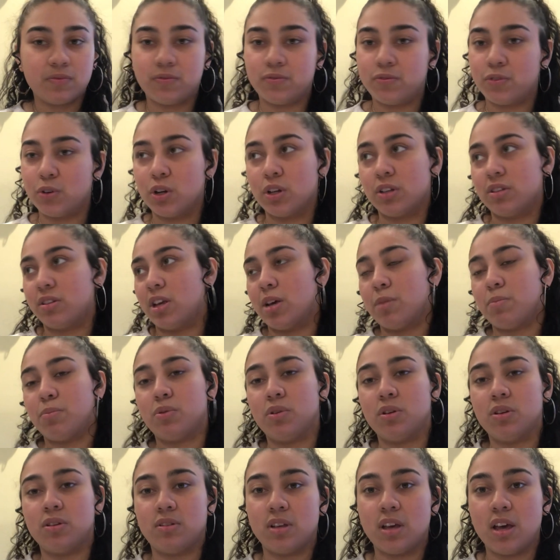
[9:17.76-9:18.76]
For
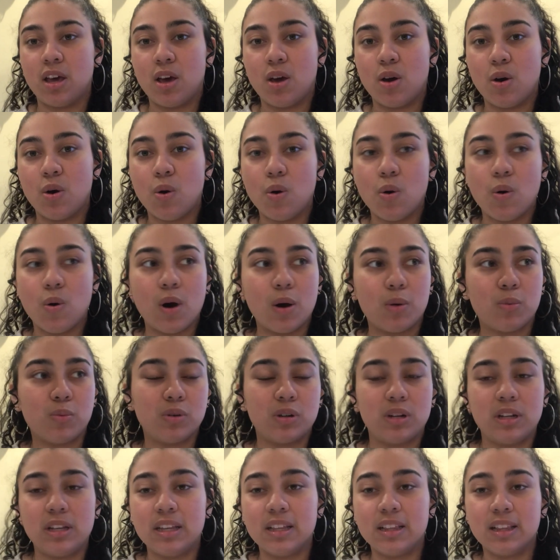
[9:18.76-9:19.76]
example, let's say, oh, I
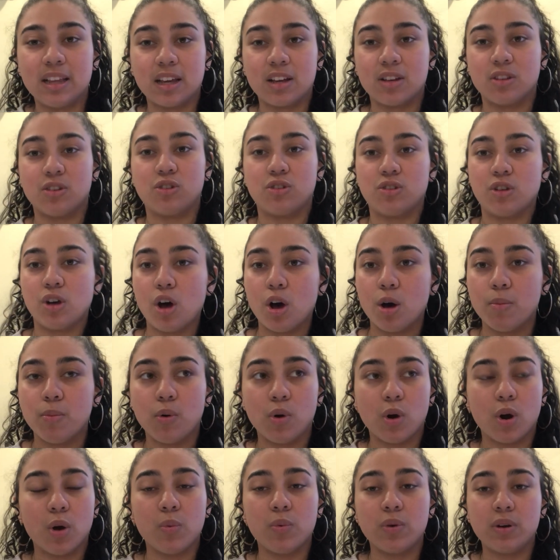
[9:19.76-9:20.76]
want to eat like a
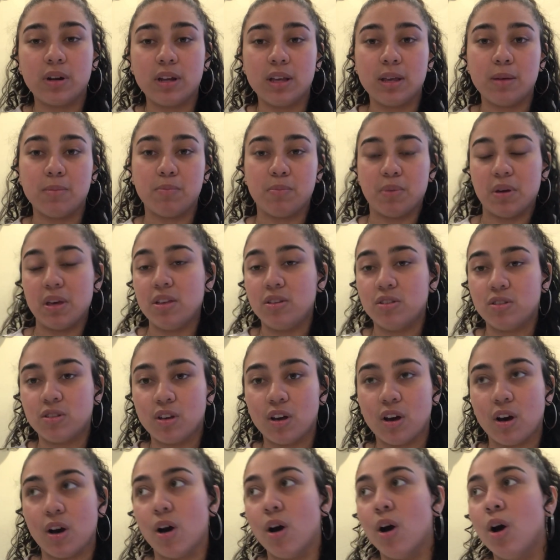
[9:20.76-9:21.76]
sub, or I want to eat
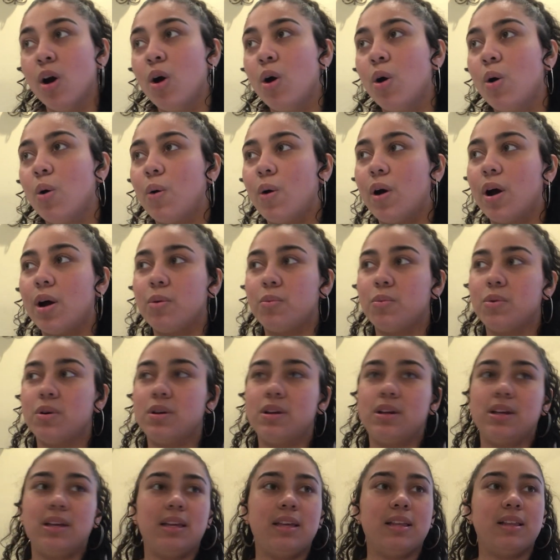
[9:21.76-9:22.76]
pizza, or I
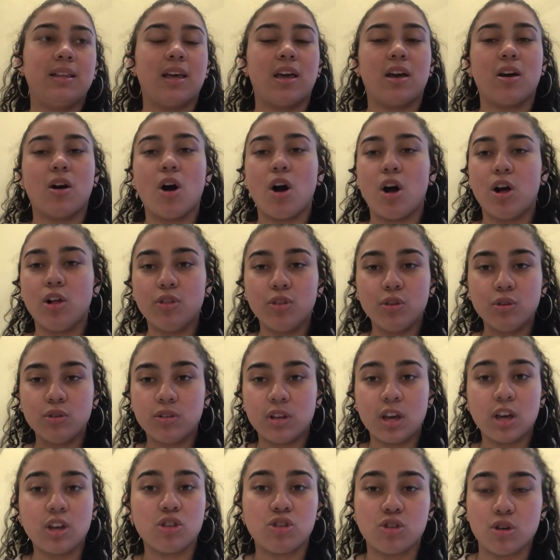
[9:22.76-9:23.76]
want to eat like all
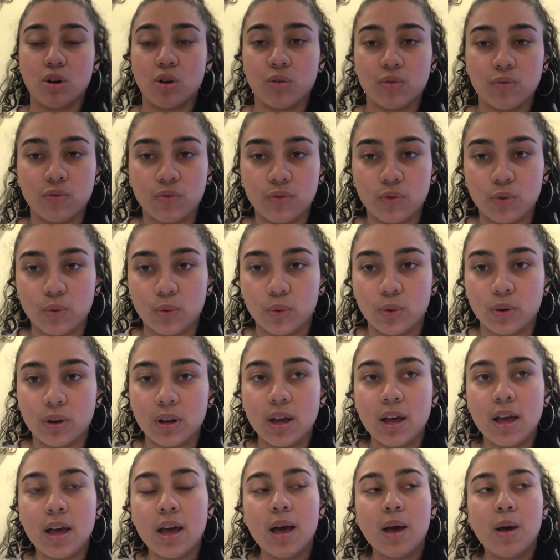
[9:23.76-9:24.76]
those like junk food.
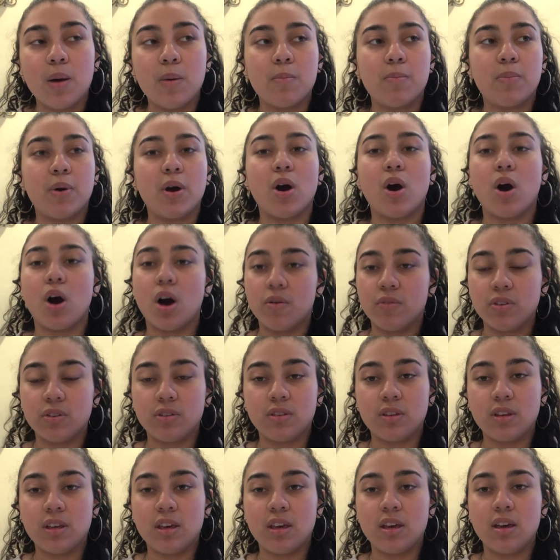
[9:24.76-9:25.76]
But
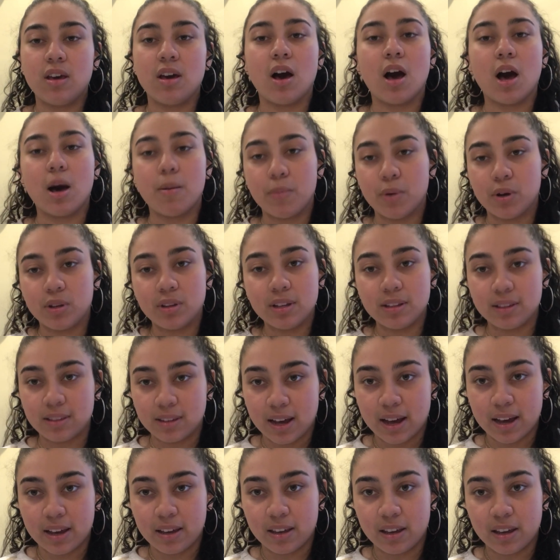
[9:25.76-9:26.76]
obviously I'm on a
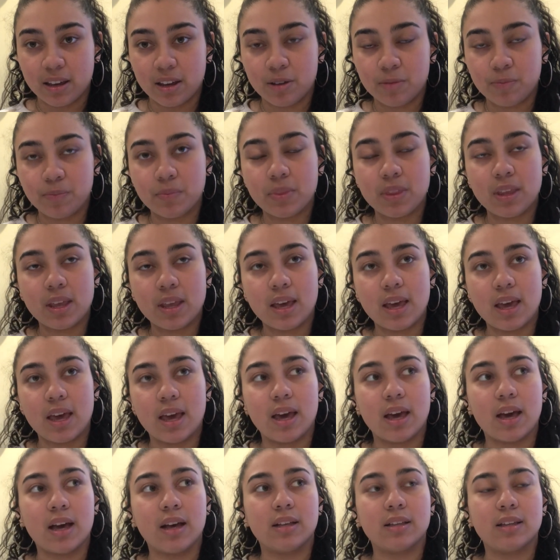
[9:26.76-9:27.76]
diet
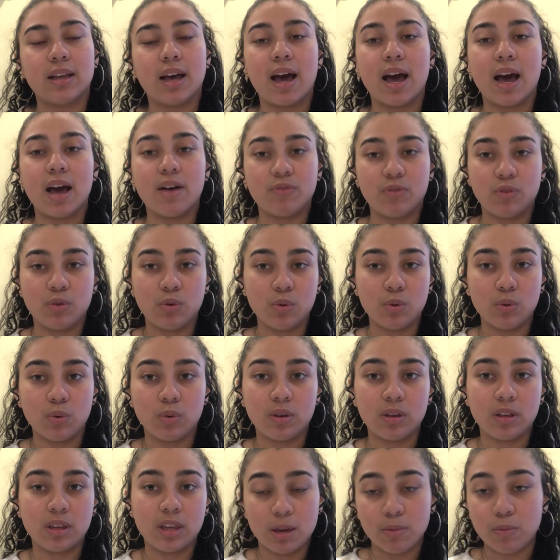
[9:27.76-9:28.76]
and I have
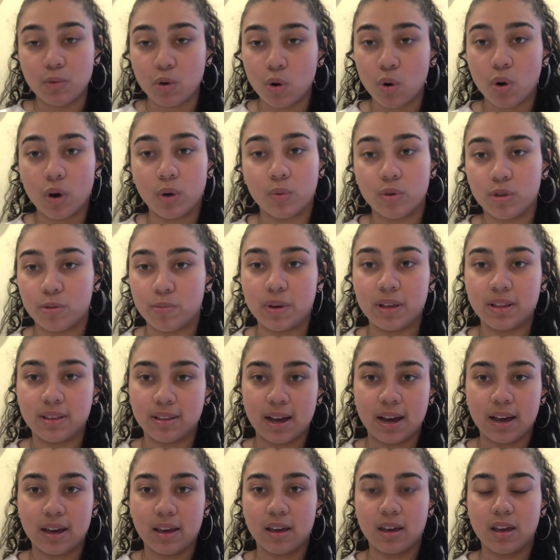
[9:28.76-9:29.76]
to keep going with my
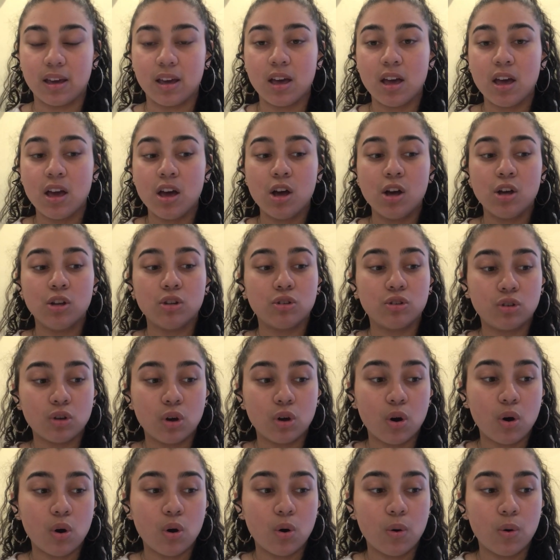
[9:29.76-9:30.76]
diet.
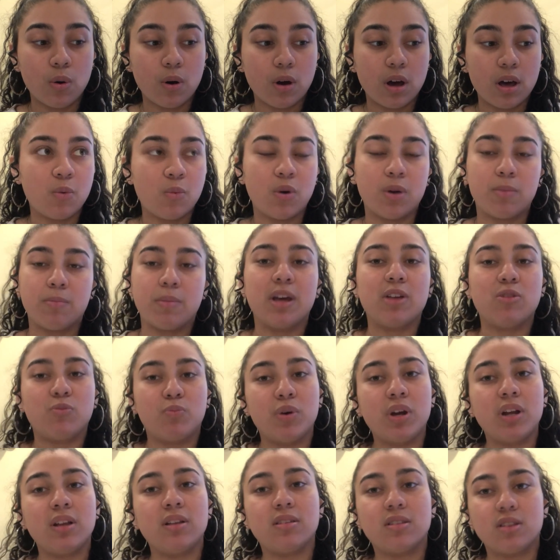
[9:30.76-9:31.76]
So when my
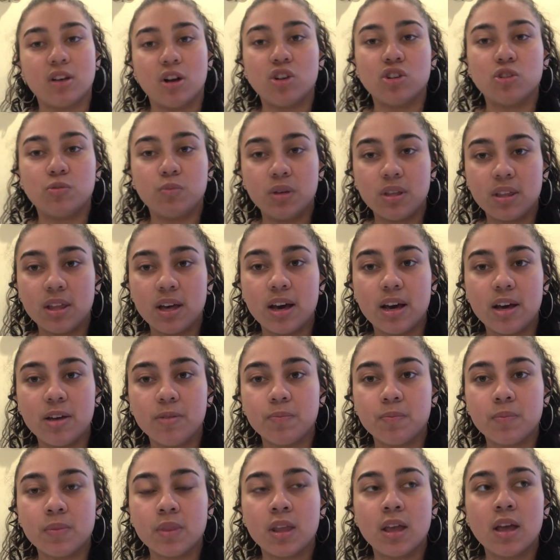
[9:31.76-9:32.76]
brain tells me that,